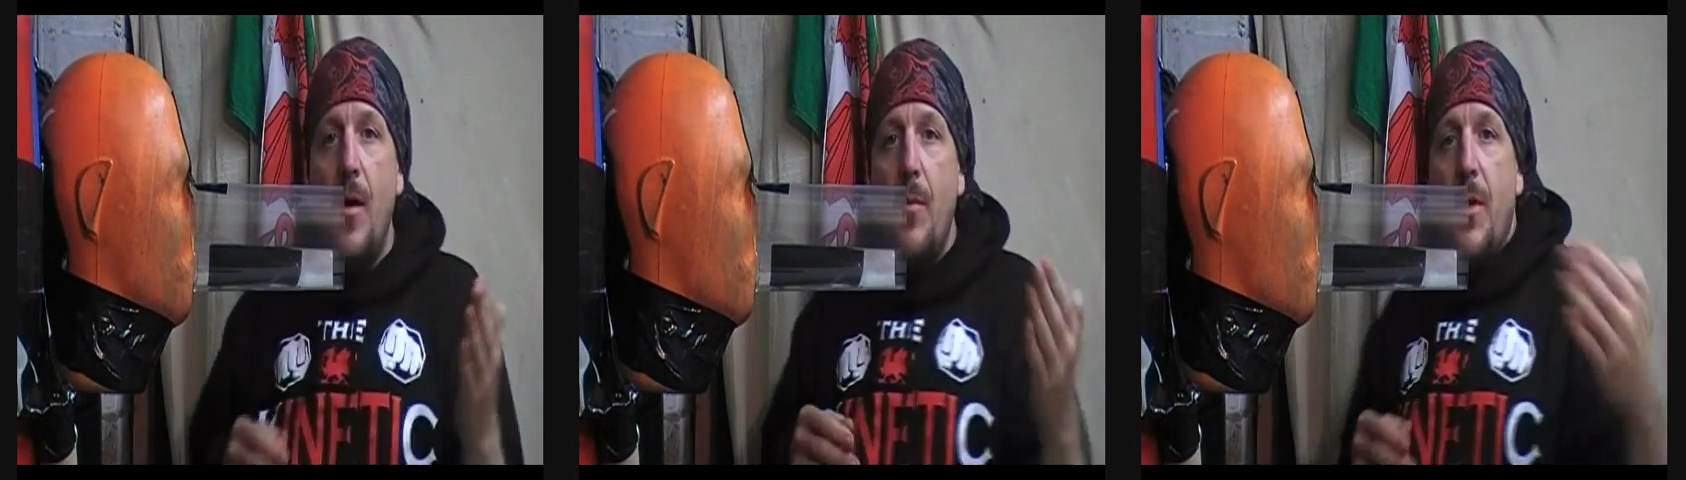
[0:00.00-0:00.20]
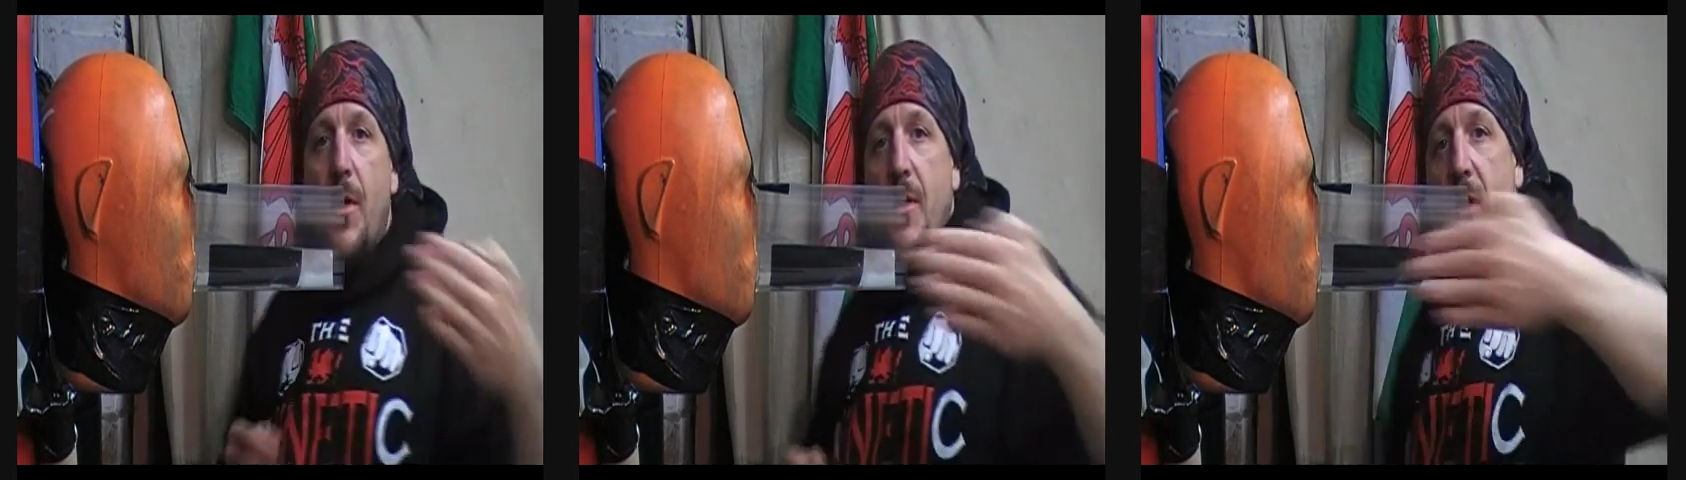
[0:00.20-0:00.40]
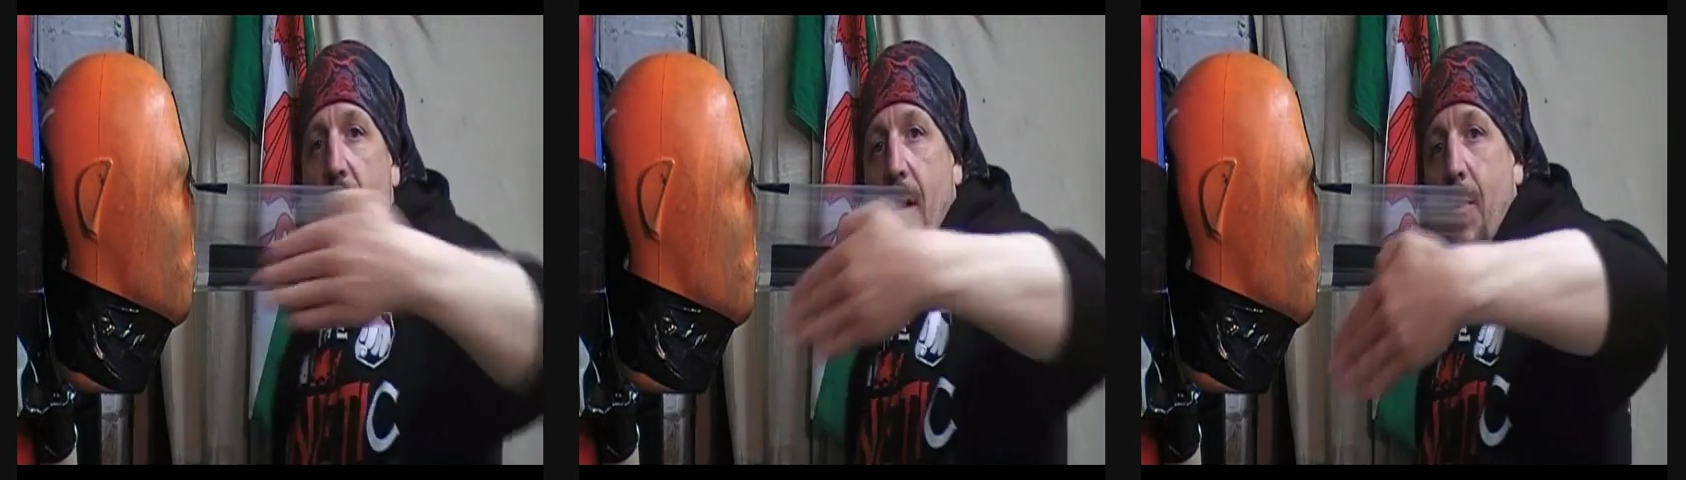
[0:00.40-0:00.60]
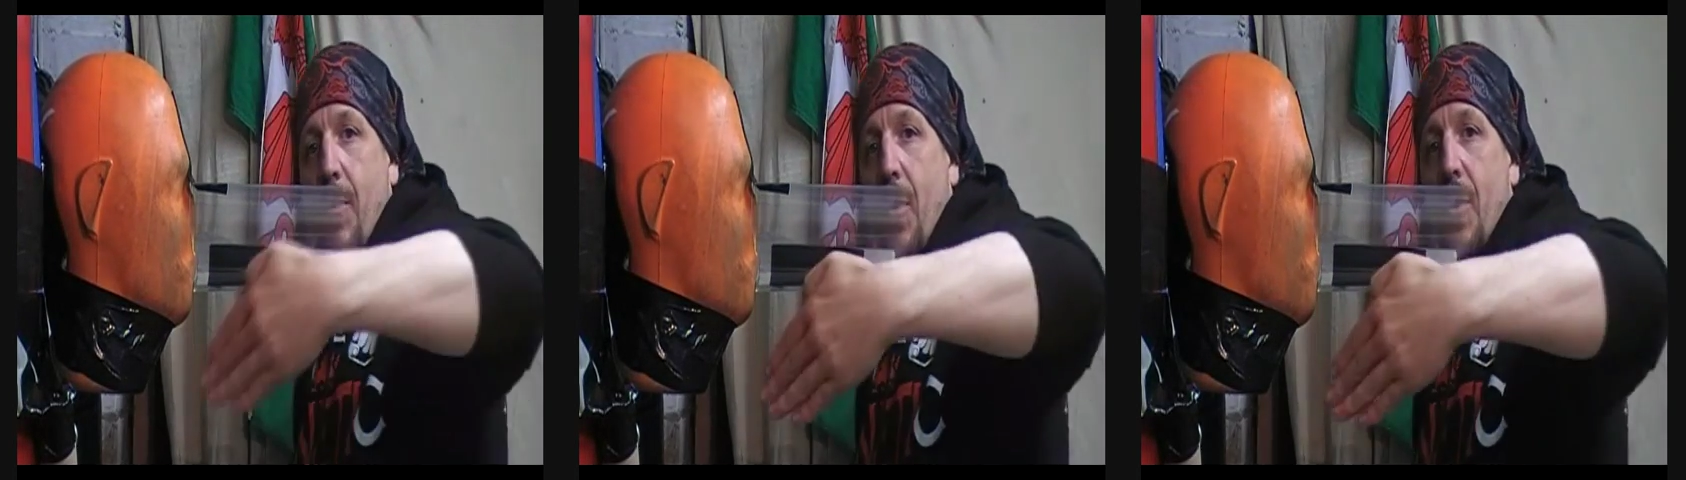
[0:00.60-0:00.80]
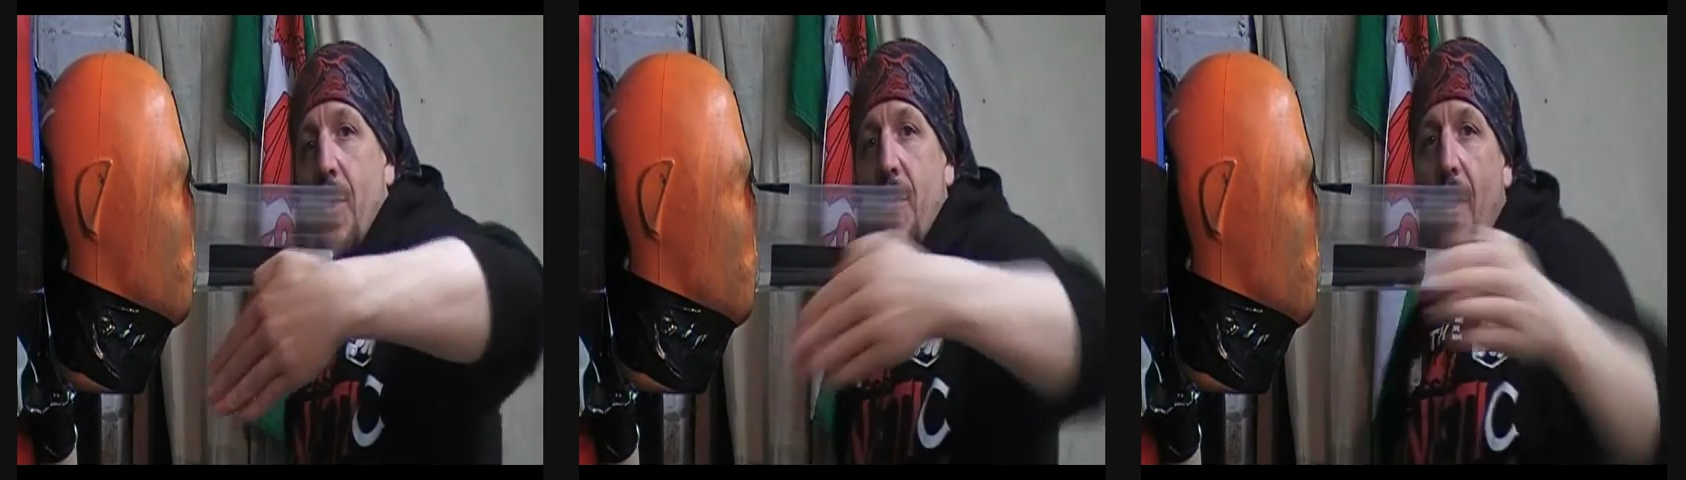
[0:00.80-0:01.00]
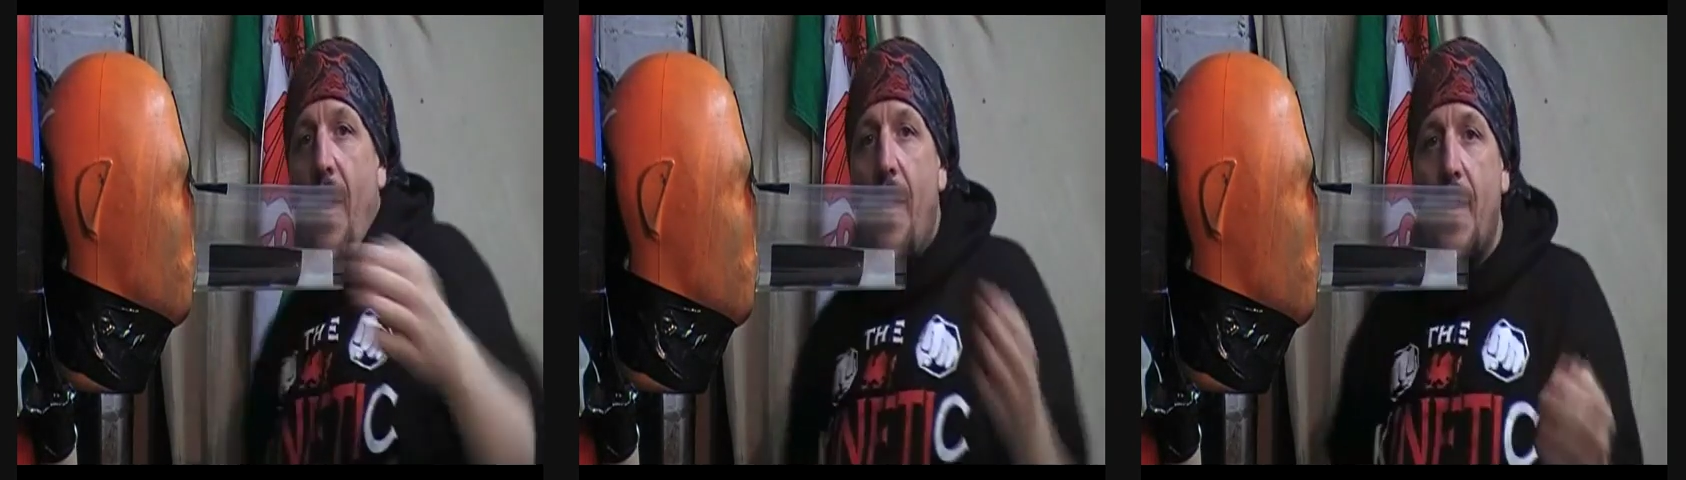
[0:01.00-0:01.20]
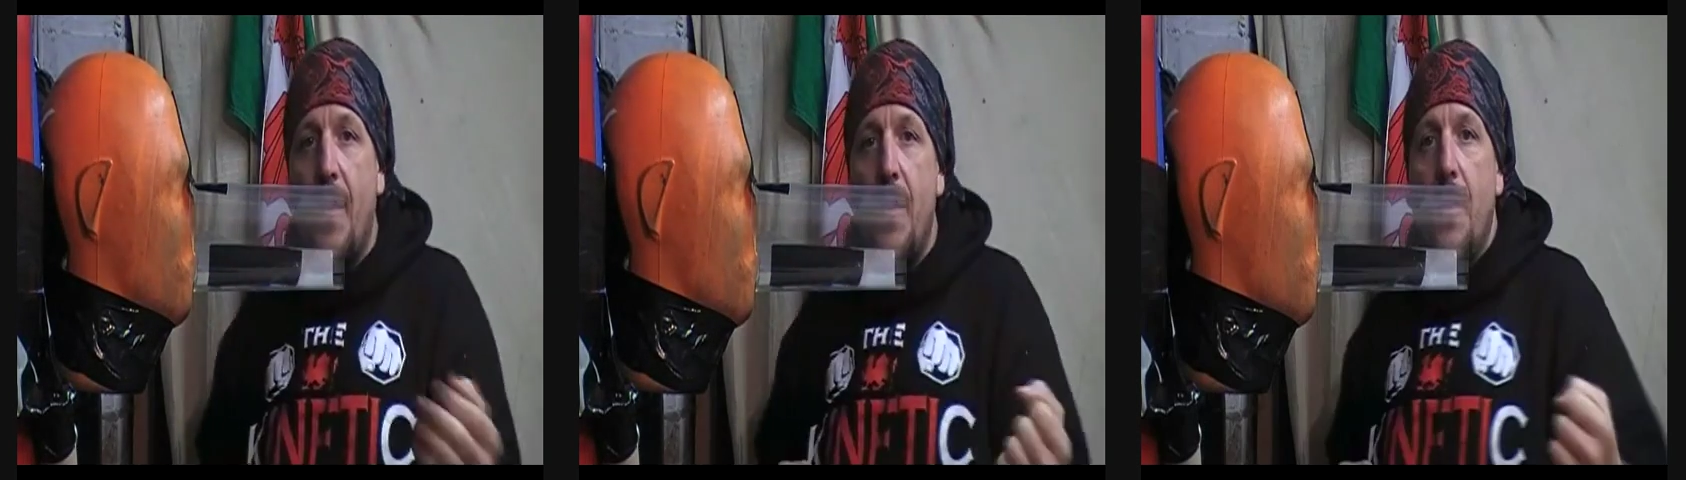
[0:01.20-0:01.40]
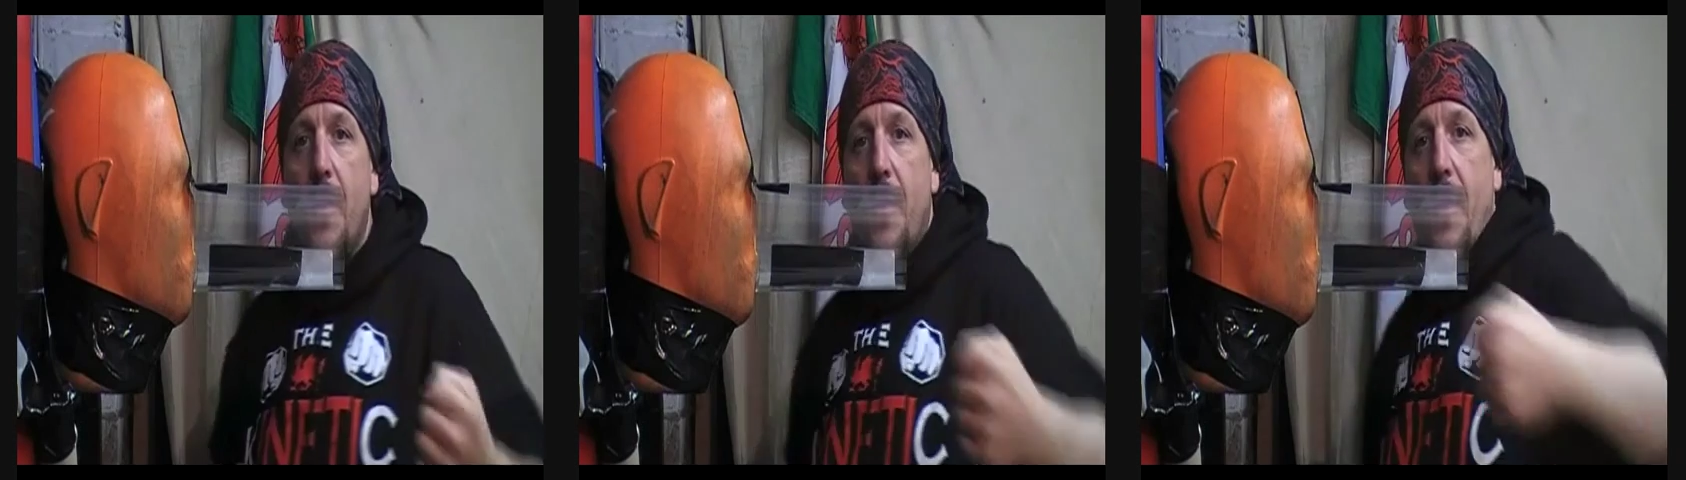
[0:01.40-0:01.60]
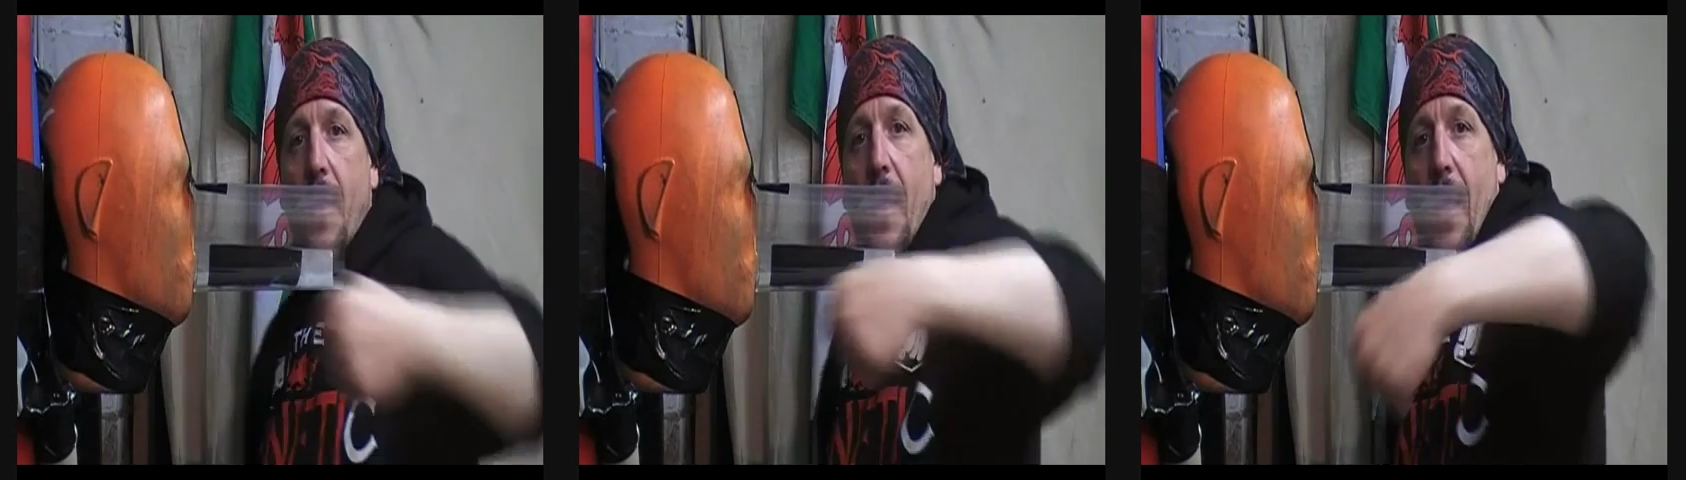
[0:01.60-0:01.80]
because I can punch around the corner